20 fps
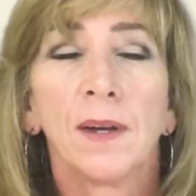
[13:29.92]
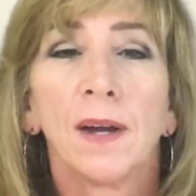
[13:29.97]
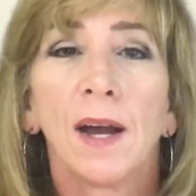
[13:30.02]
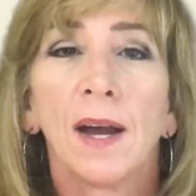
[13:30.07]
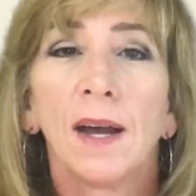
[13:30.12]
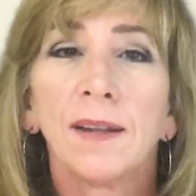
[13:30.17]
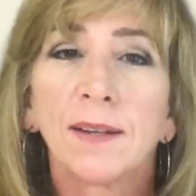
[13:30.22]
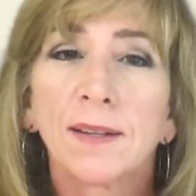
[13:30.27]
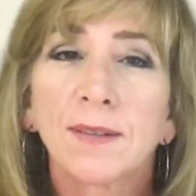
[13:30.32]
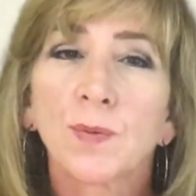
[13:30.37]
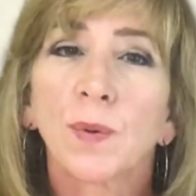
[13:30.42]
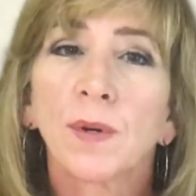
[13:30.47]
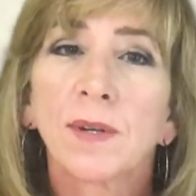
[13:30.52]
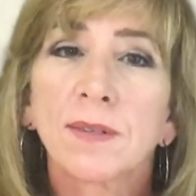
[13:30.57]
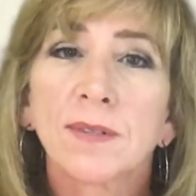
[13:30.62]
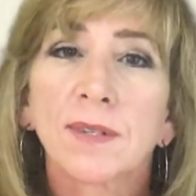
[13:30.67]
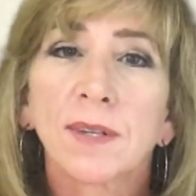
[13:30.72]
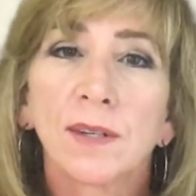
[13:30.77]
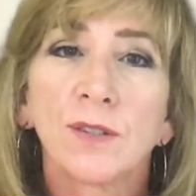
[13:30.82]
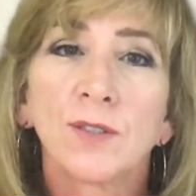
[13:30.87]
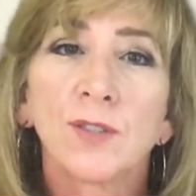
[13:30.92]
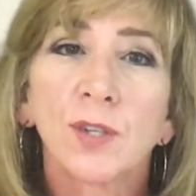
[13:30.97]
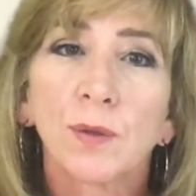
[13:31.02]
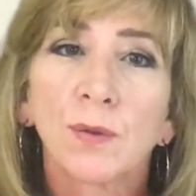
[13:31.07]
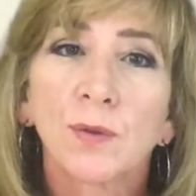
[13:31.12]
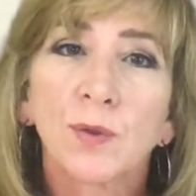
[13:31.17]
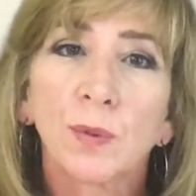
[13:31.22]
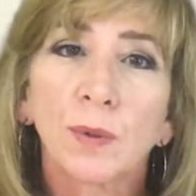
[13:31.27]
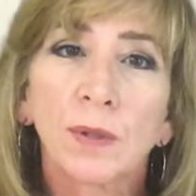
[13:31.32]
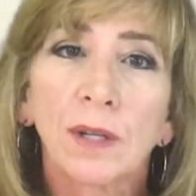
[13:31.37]
And it's what it's going to do
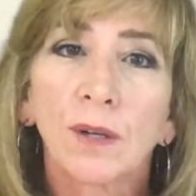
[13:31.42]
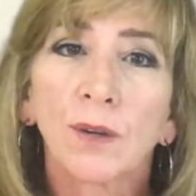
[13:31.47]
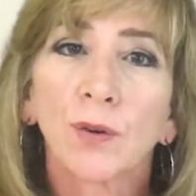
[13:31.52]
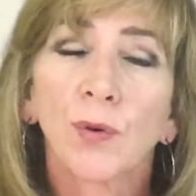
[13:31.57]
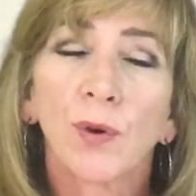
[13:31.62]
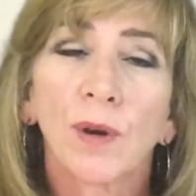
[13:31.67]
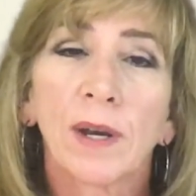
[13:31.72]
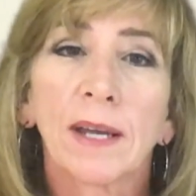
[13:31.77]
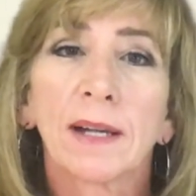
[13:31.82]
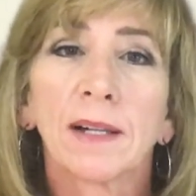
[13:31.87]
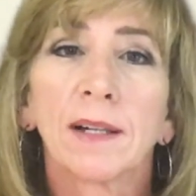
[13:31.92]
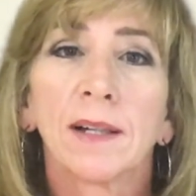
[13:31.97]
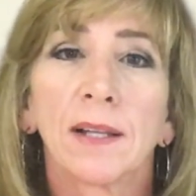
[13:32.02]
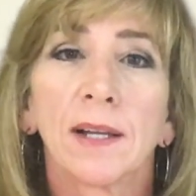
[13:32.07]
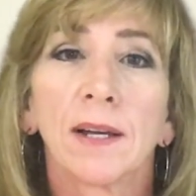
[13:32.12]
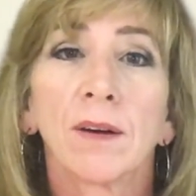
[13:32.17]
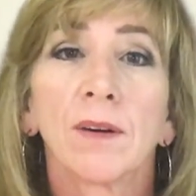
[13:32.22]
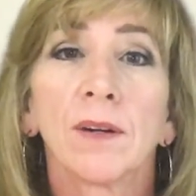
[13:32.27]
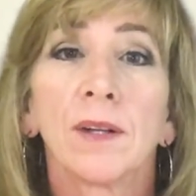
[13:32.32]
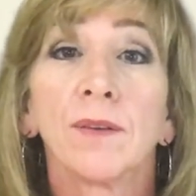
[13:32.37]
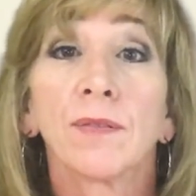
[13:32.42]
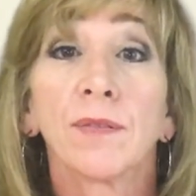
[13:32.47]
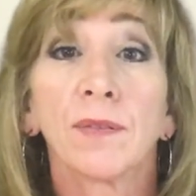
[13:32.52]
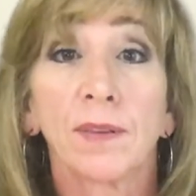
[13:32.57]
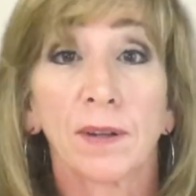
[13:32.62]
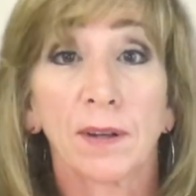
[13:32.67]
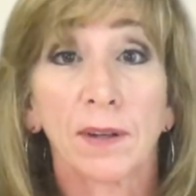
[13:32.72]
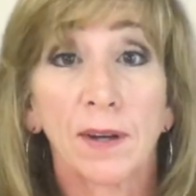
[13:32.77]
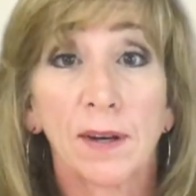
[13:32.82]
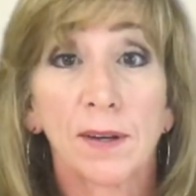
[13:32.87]
is really create clarity for
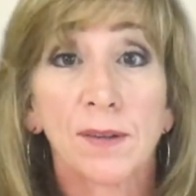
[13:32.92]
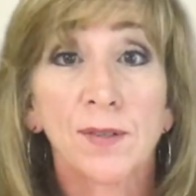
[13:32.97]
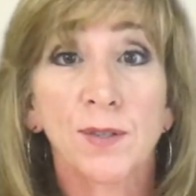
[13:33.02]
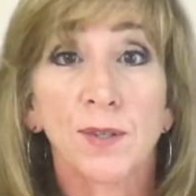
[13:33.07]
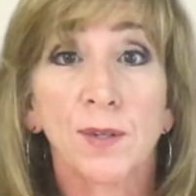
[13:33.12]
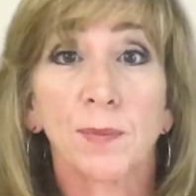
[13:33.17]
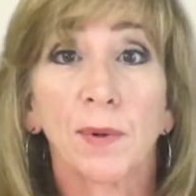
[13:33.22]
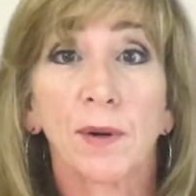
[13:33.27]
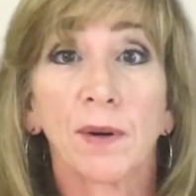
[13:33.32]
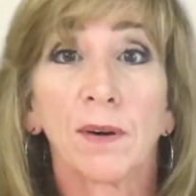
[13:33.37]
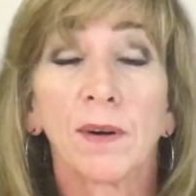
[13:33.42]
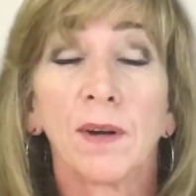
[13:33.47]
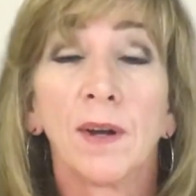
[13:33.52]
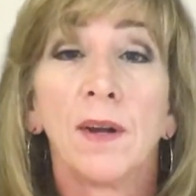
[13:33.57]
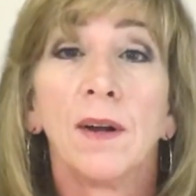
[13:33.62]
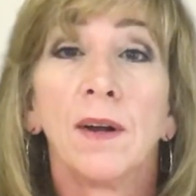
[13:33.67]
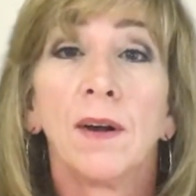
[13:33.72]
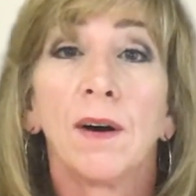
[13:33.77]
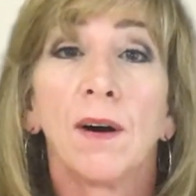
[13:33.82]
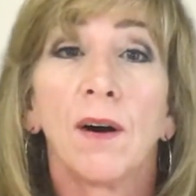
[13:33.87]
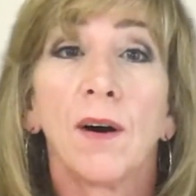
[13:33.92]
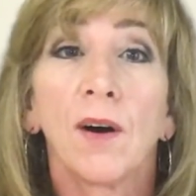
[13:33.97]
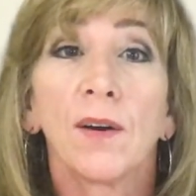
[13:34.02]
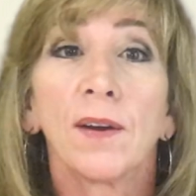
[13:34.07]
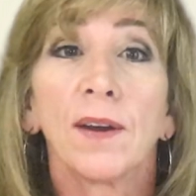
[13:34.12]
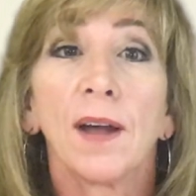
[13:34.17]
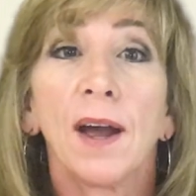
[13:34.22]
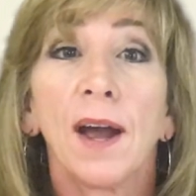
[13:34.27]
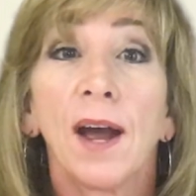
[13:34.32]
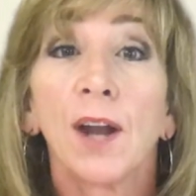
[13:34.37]
the customer
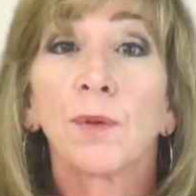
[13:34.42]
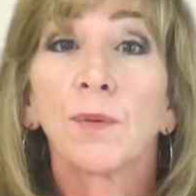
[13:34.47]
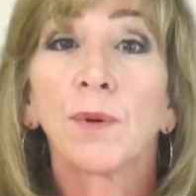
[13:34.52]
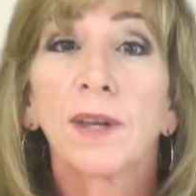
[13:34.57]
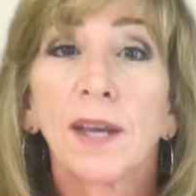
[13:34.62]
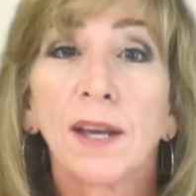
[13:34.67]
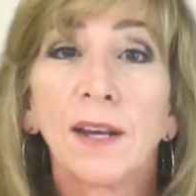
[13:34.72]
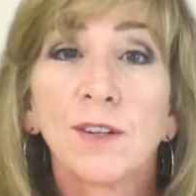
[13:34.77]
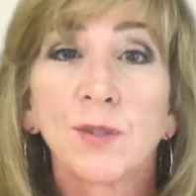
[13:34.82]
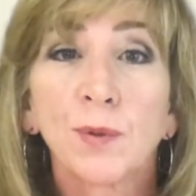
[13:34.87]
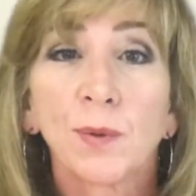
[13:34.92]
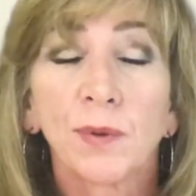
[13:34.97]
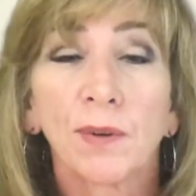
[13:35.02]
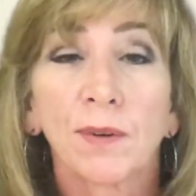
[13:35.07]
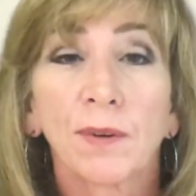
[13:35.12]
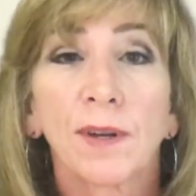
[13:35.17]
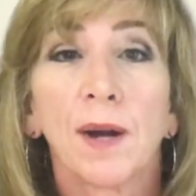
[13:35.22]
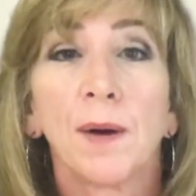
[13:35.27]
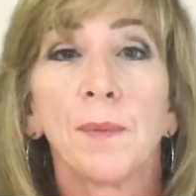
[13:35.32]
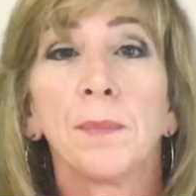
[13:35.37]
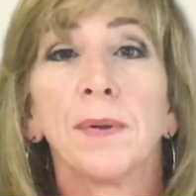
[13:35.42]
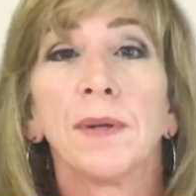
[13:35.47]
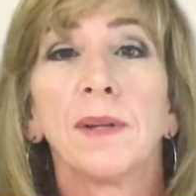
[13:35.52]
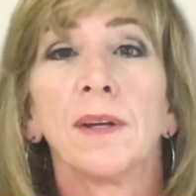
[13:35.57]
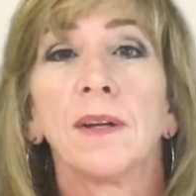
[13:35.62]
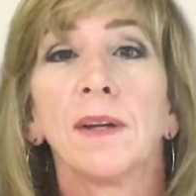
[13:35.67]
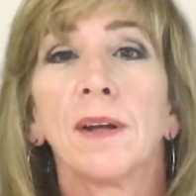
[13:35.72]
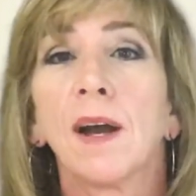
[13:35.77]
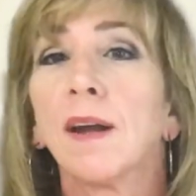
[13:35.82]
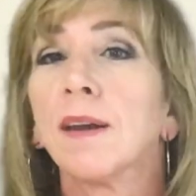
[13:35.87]
on how to engage with your
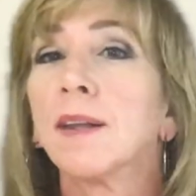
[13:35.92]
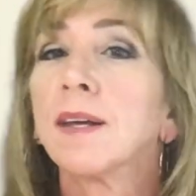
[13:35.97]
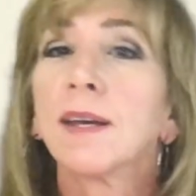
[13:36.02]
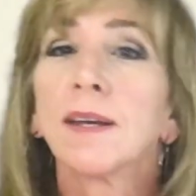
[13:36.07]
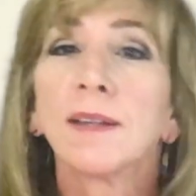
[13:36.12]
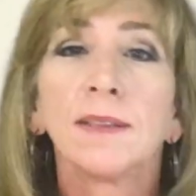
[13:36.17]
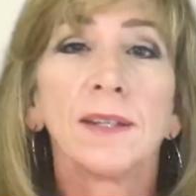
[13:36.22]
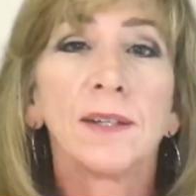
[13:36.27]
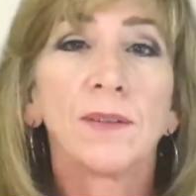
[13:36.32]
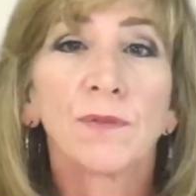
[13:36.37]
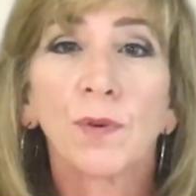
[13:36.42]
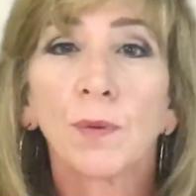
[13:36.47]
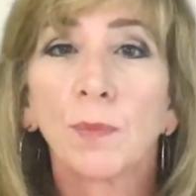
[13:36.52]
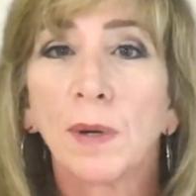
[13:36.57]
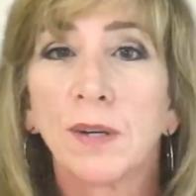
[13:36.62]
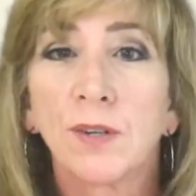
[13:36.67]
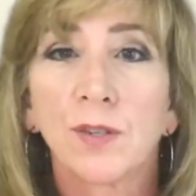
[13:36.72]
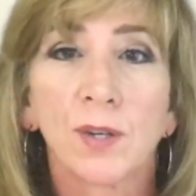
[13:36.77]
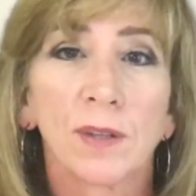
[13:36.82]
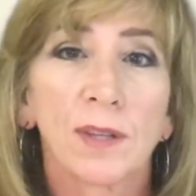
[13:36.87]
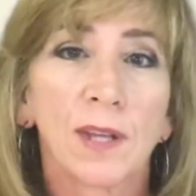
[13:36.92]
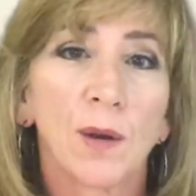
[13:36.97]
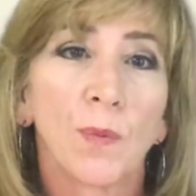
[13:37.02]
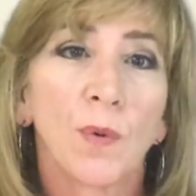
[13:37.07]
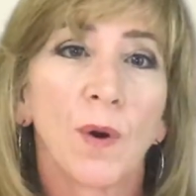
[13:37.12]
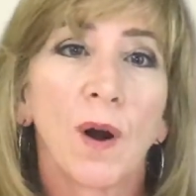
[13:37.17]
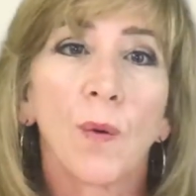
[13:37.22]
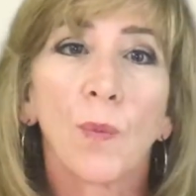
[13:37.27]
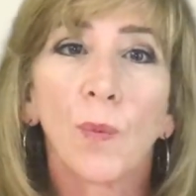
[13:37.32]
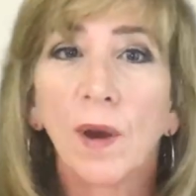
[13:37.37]
company, how to get the information they
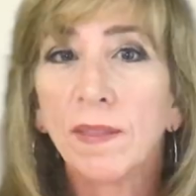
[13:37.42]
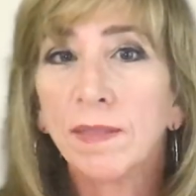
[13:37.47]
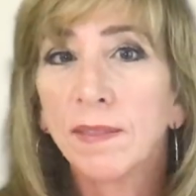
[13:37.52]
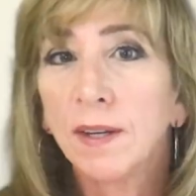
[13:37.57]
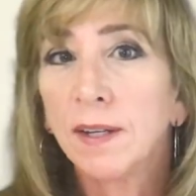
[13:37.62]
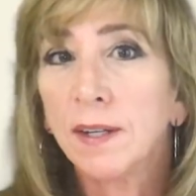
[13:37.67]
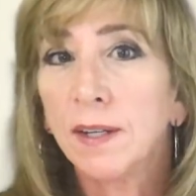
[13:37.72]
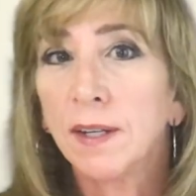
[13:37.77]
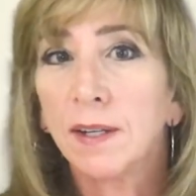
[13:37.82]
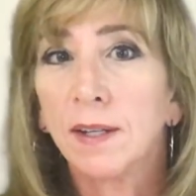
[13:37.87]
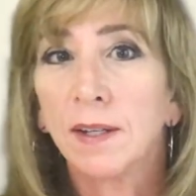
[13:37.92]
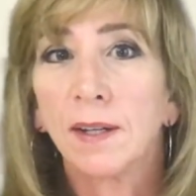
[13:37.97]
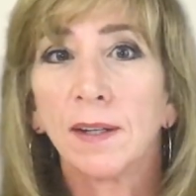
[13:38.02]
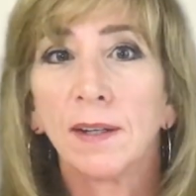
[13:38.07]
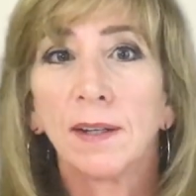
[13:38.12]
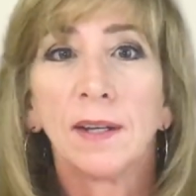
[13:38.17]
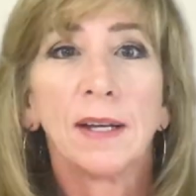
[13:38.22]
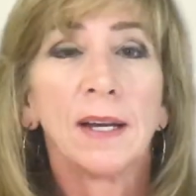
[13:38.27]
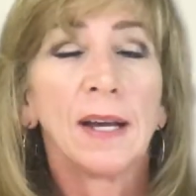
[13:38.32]
want, when they need it,